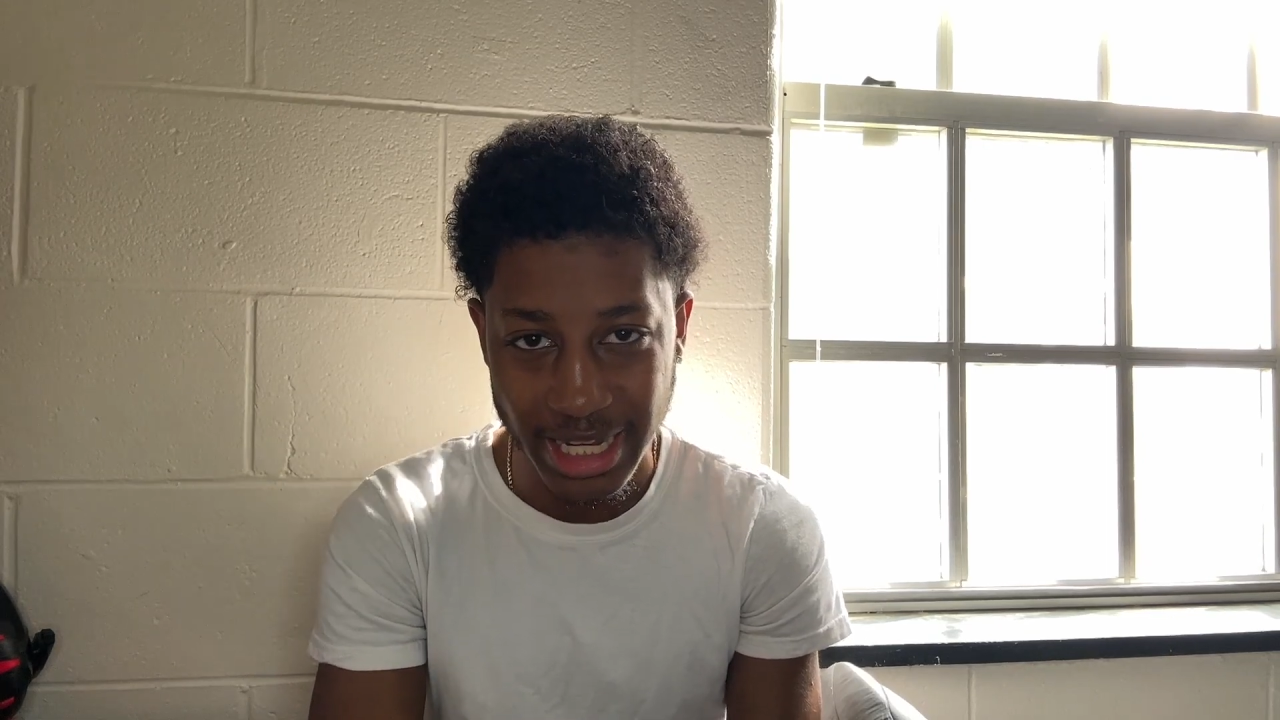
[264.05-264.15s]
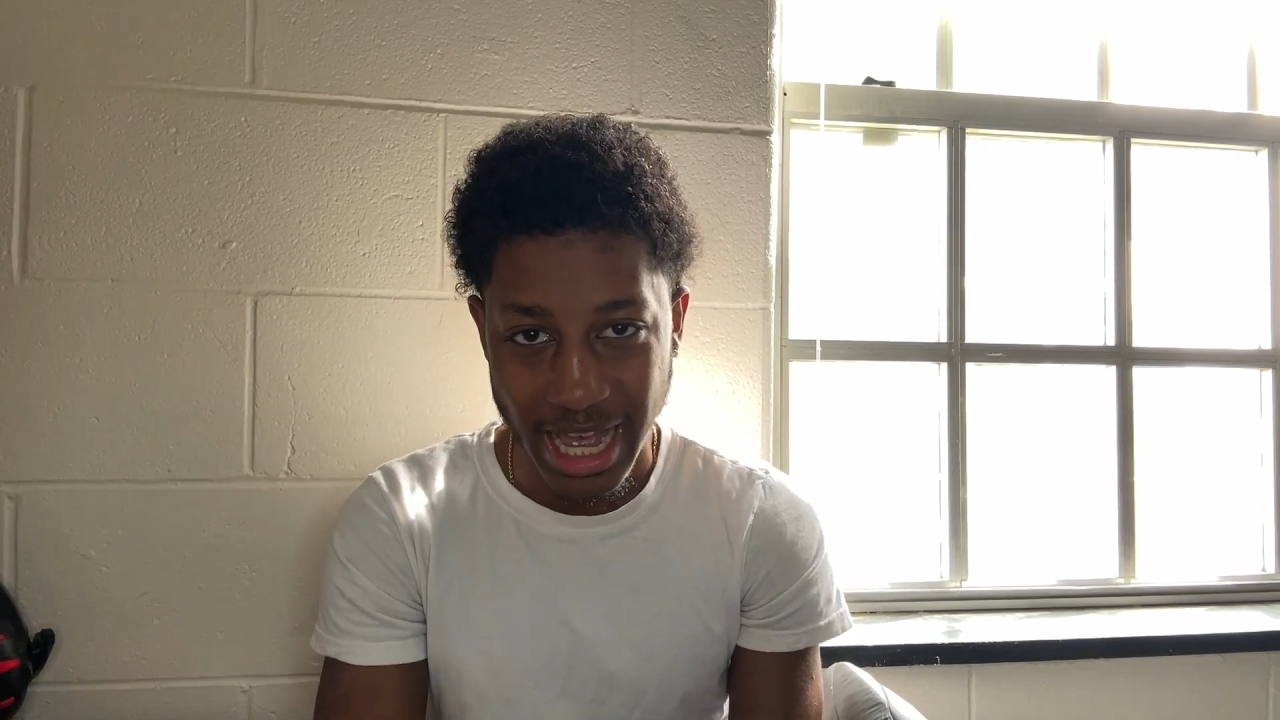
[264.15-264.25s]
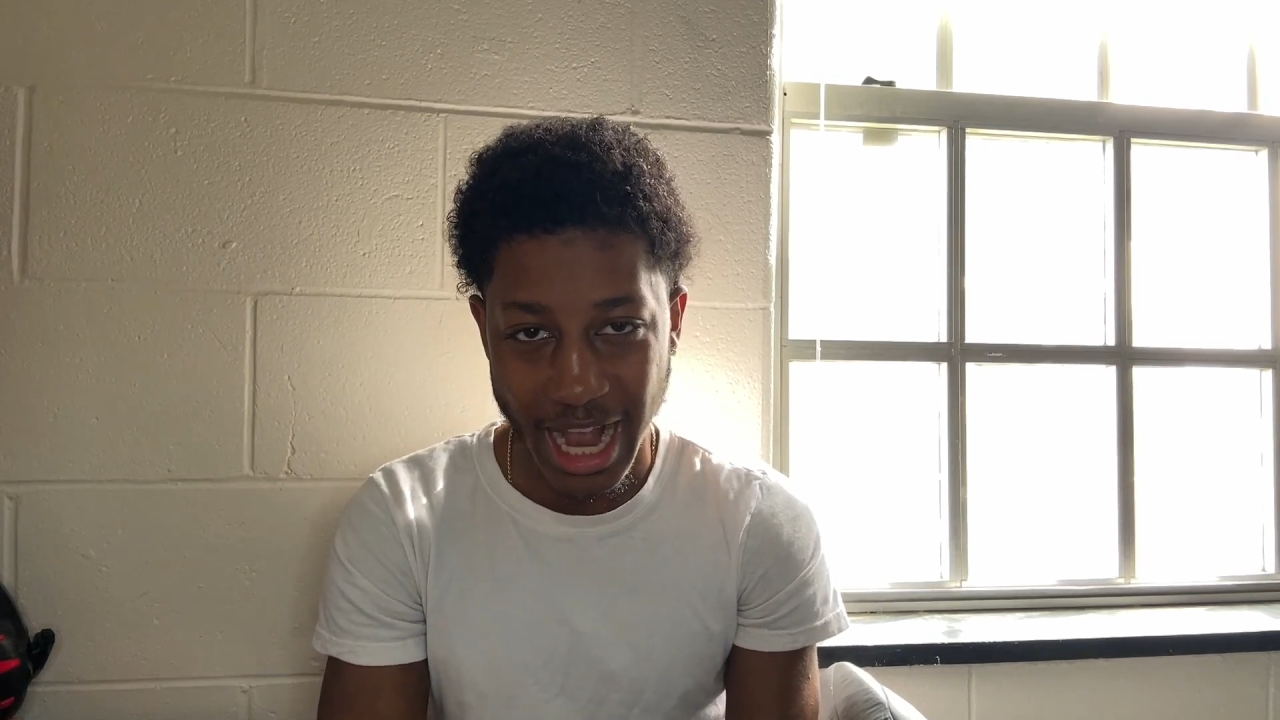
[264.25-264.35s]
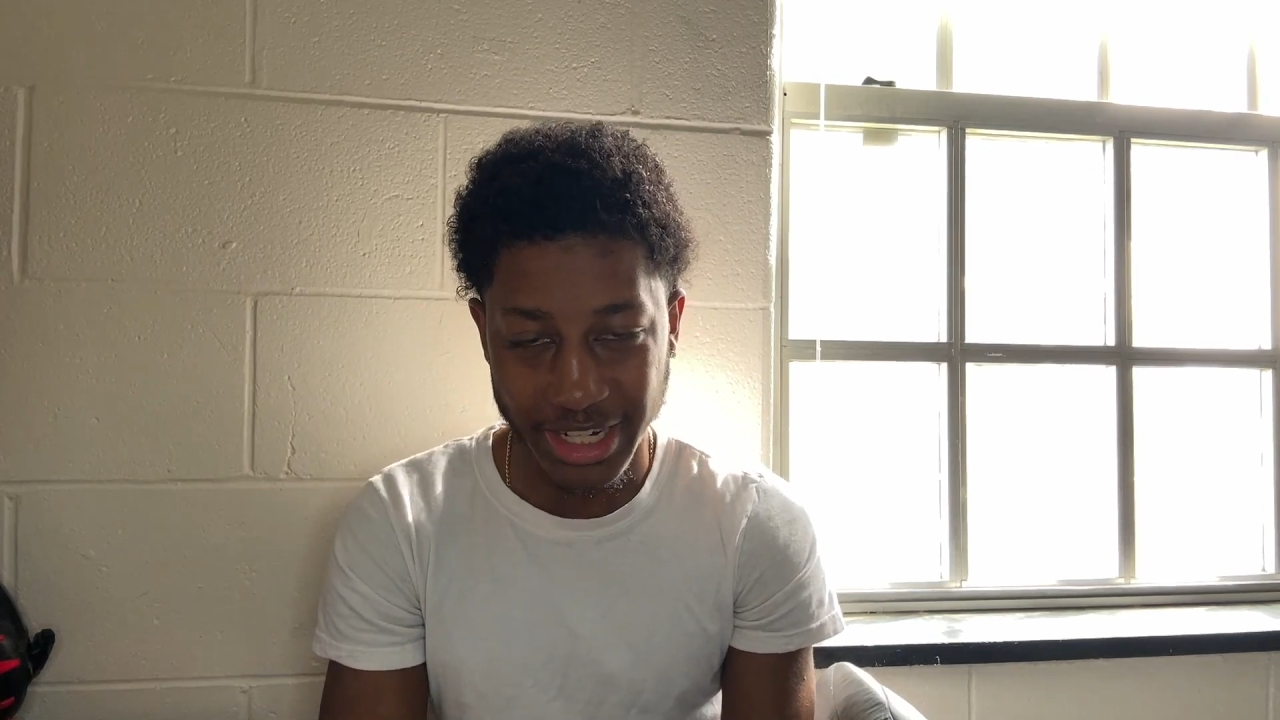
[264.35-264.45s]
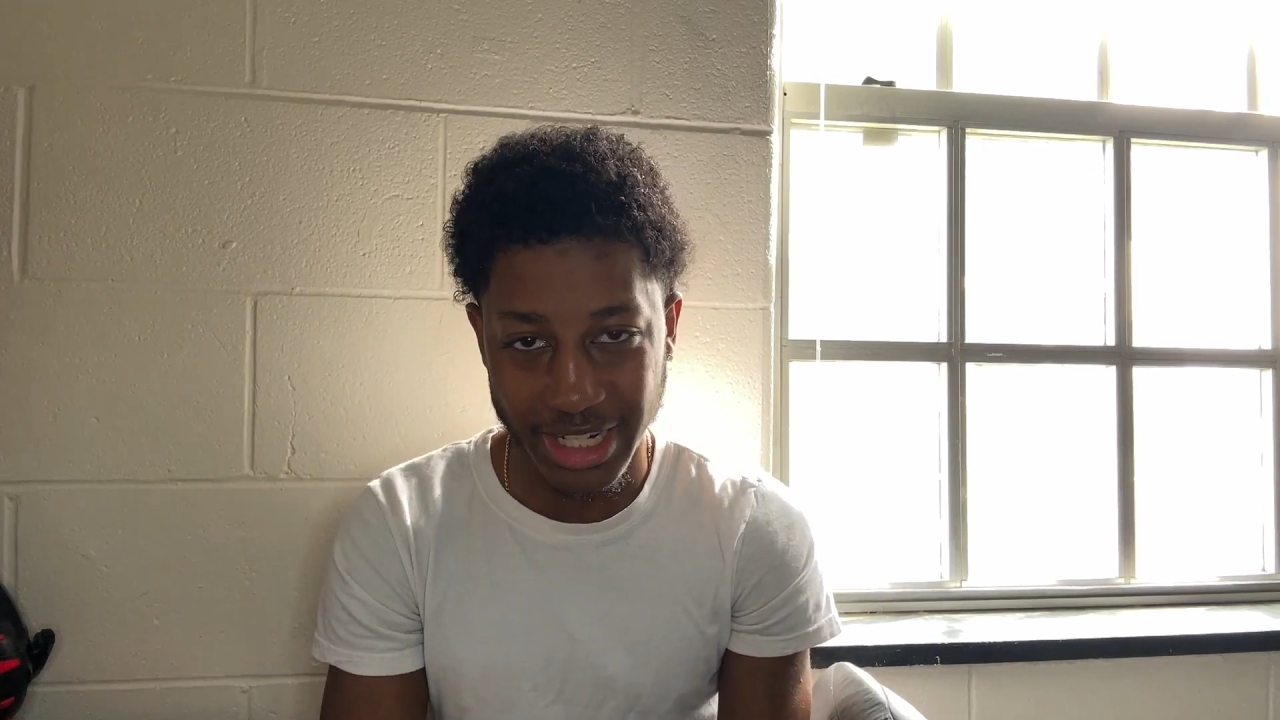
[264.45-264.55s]

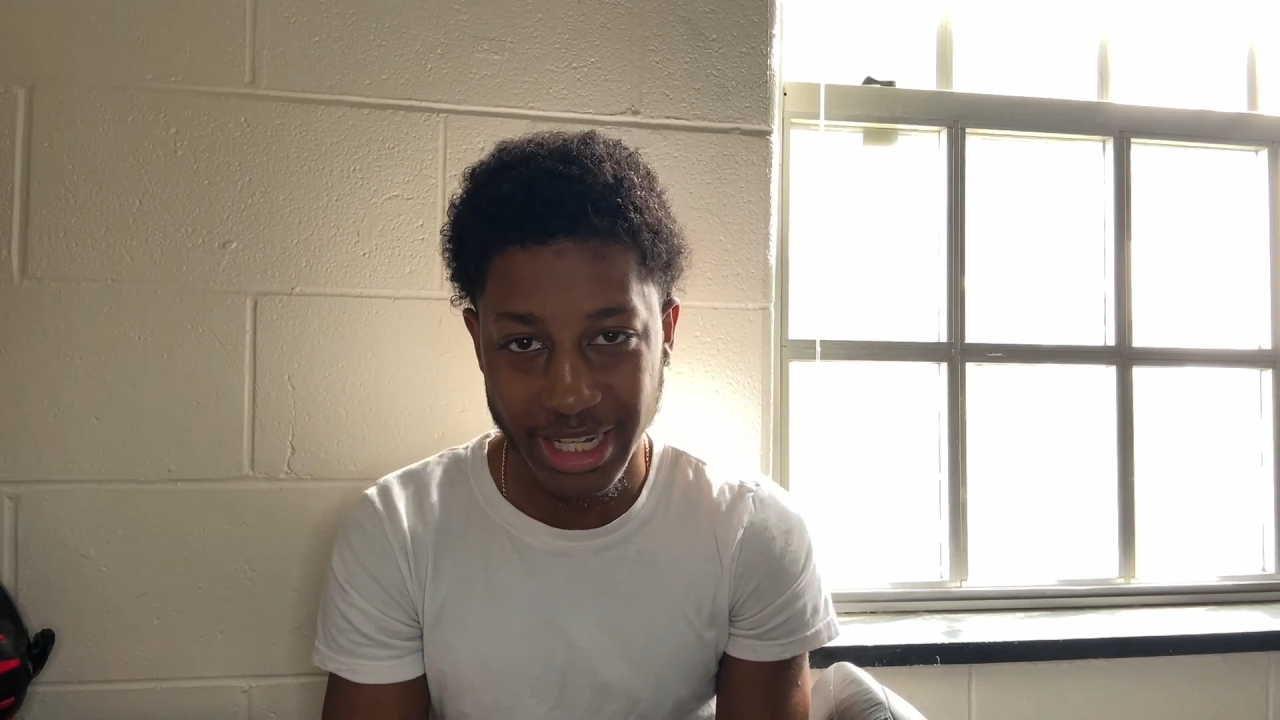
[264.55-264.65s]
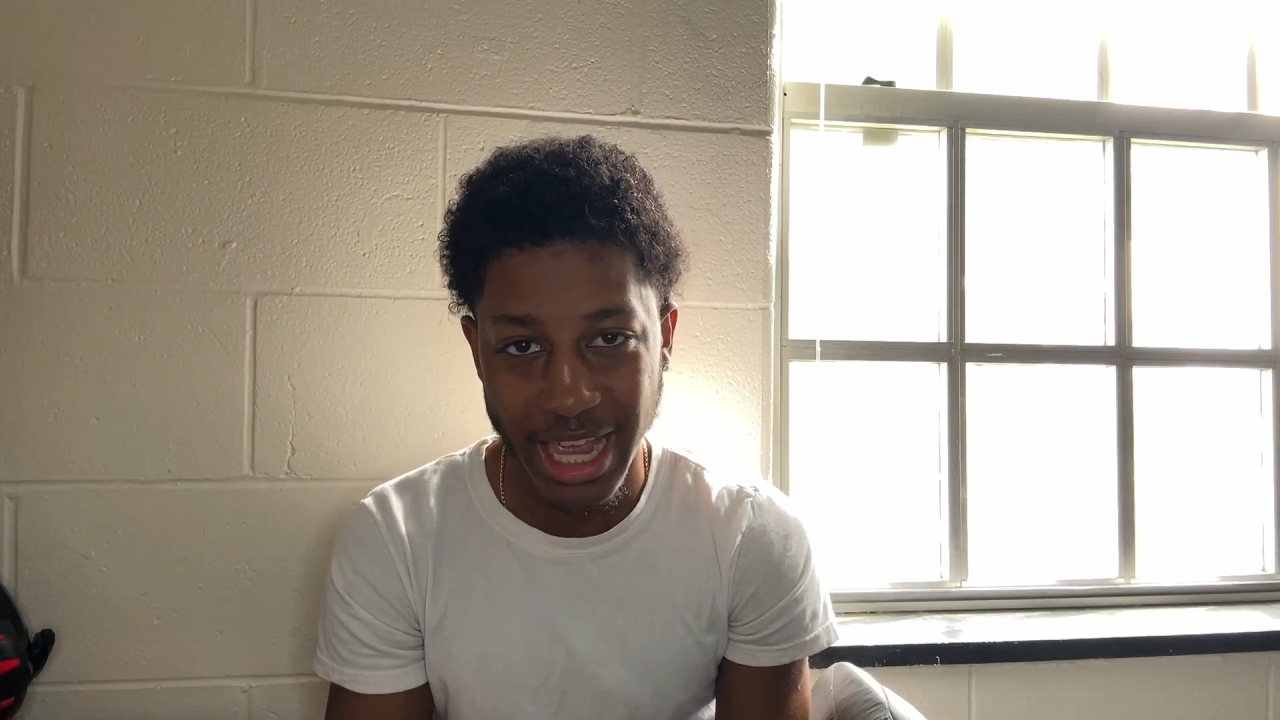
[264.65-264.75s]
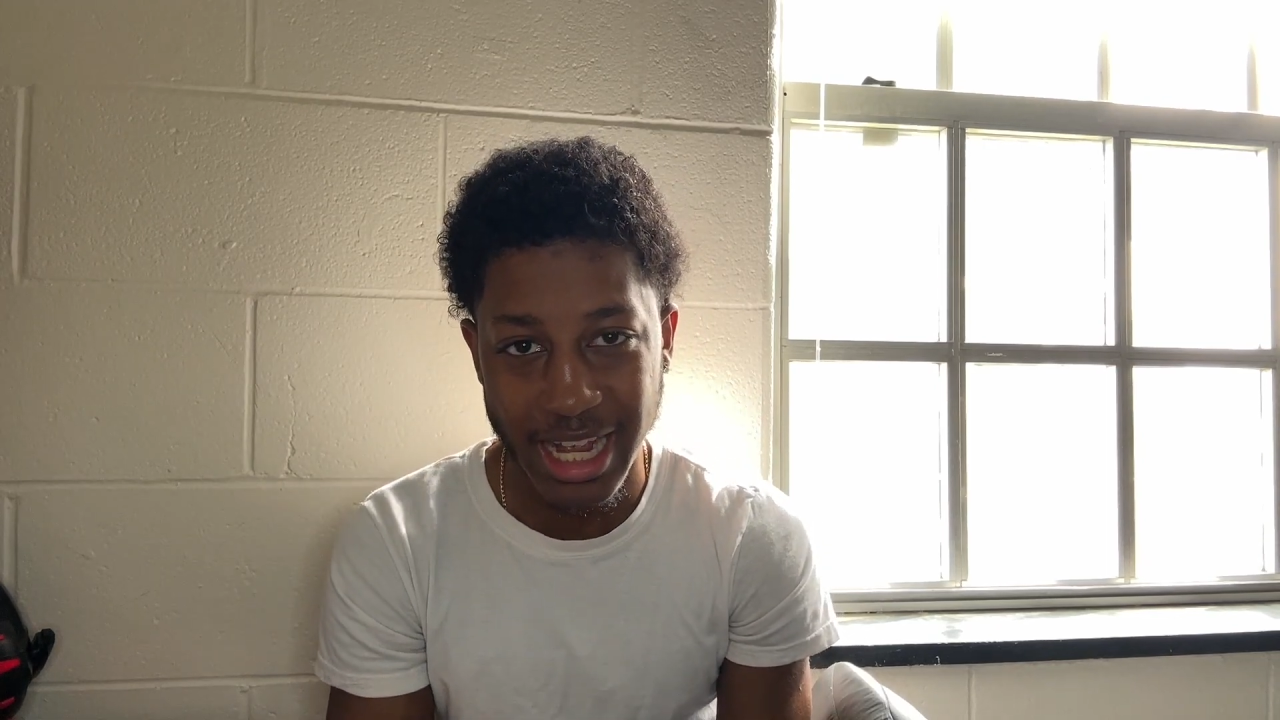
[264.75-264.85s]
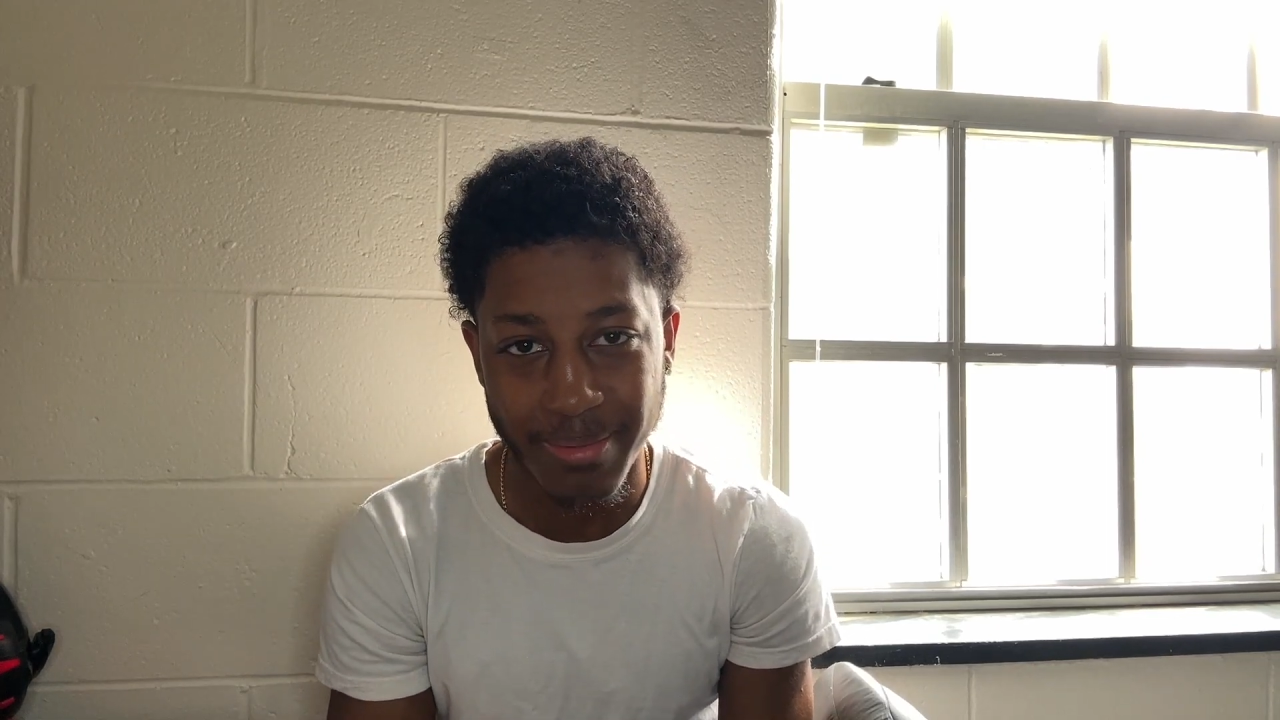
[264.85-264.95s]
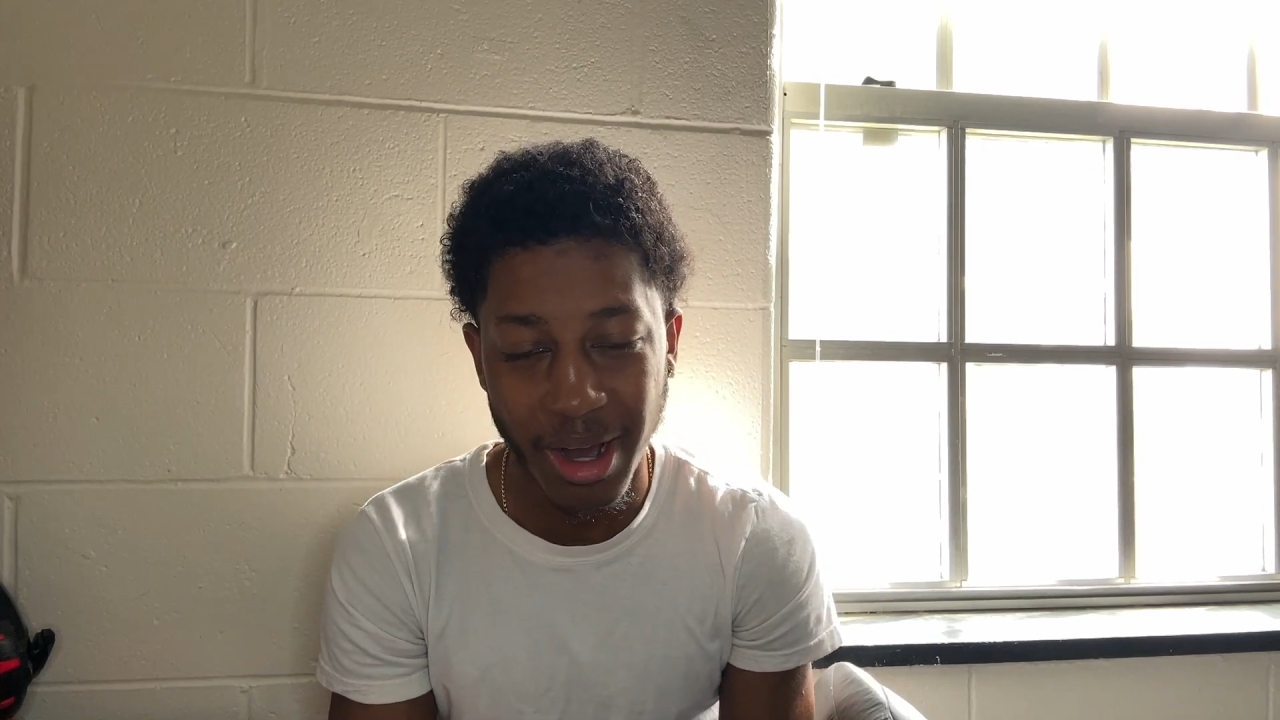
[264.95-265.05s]
actually
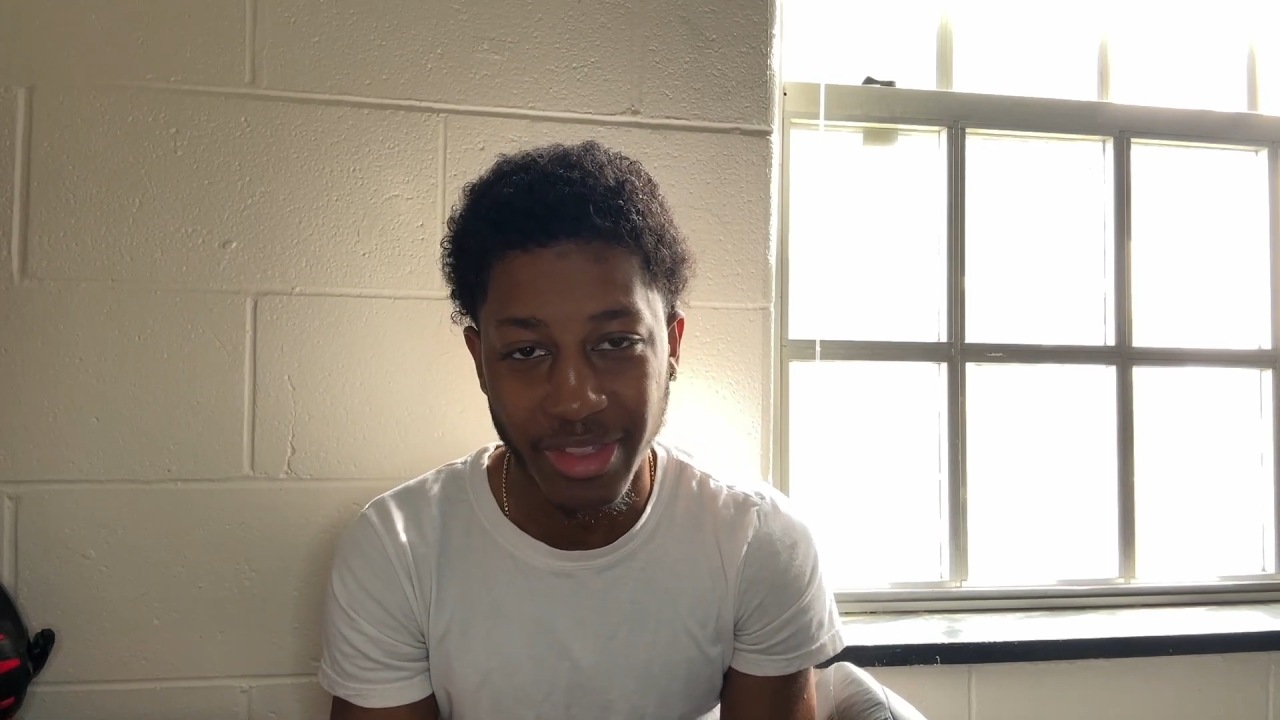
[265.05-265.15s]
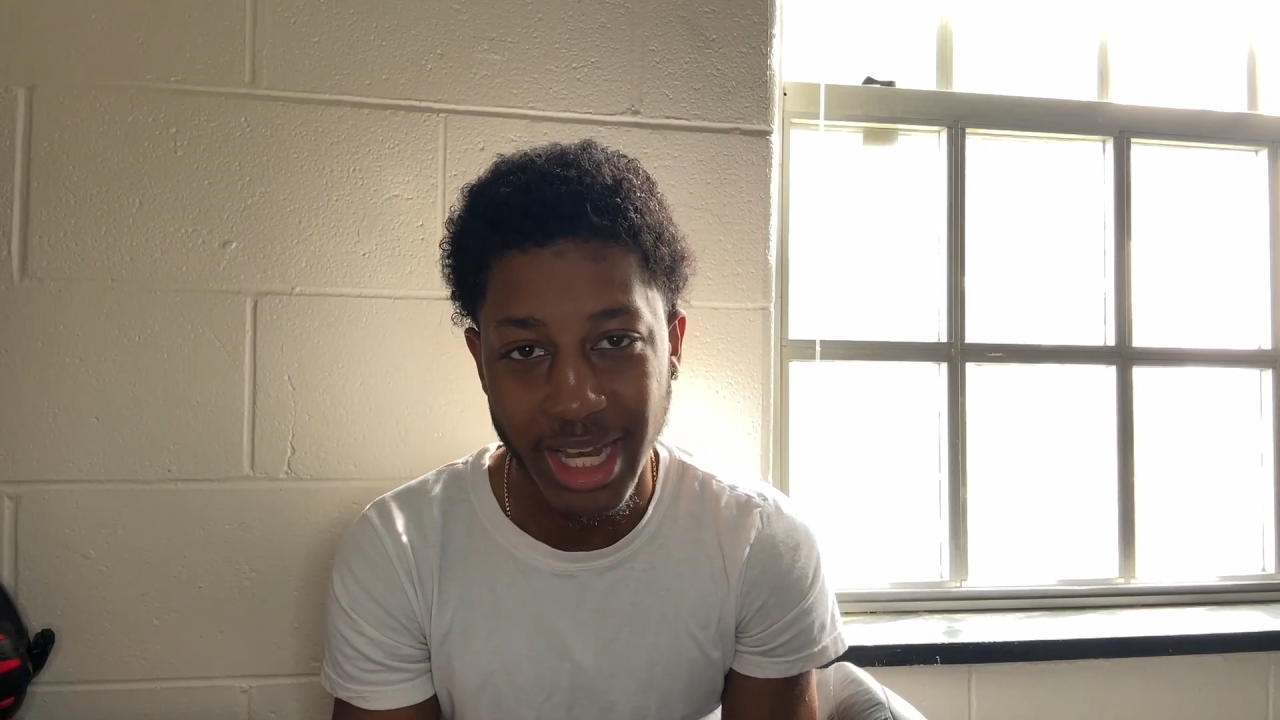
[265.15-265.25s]
care about the